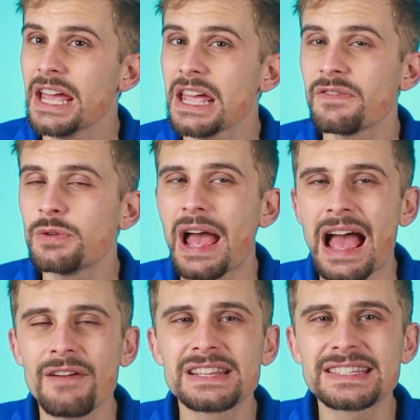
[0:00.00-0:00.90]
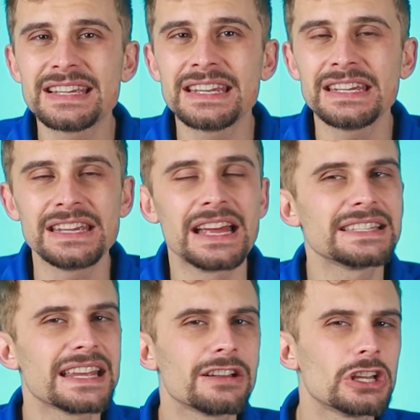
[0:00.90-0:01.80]
If you haven't seen it yet,
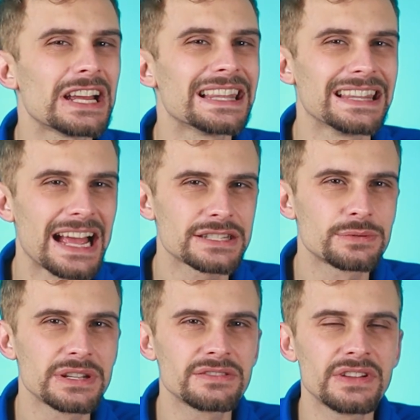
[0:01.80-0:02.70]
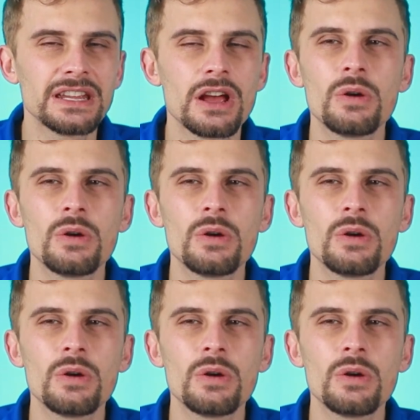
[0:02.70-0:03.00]
take a look at last week's video.